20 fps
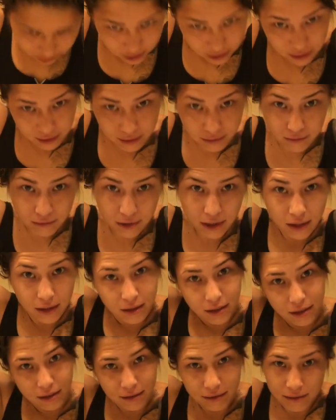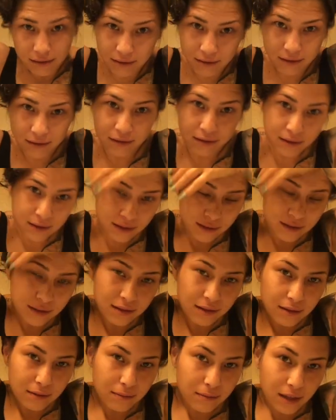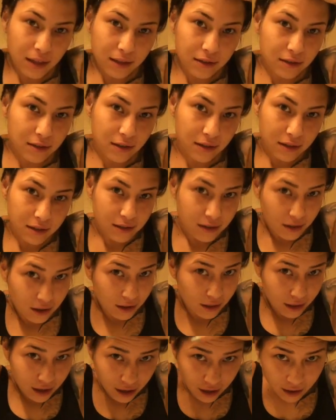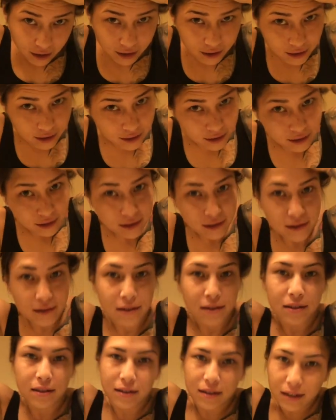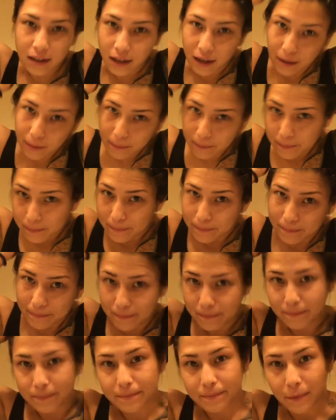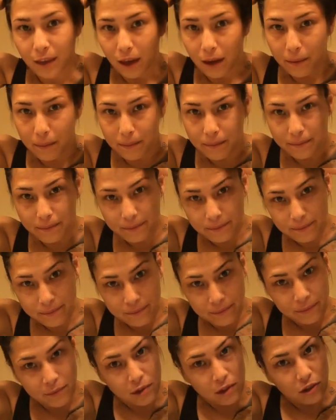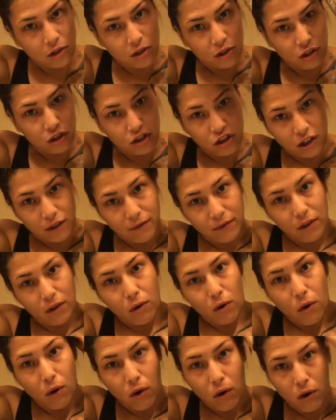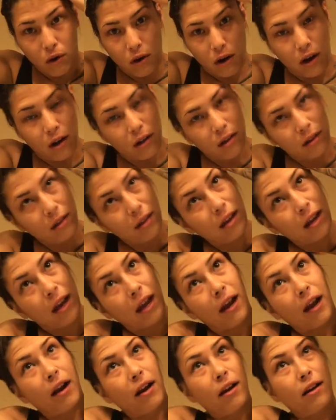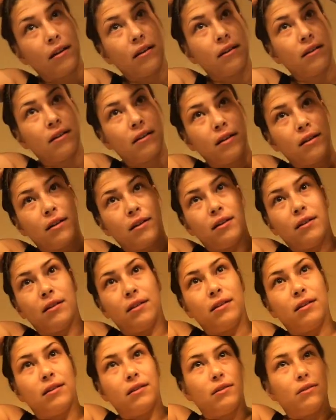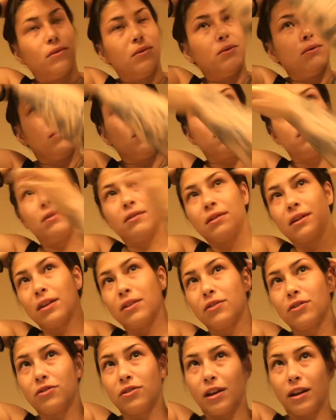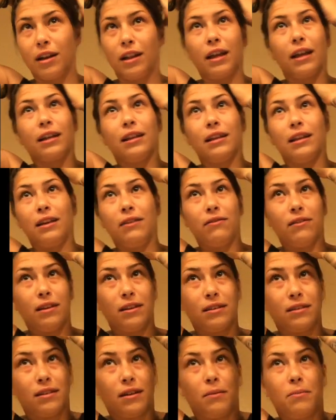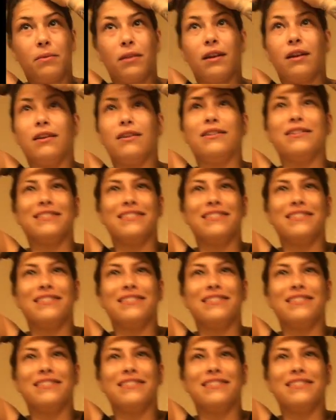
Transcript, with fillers: Just really make sure it's on there. Yep, yep. Shove the whole, all the hair Ooh, I should try to like leave this up there.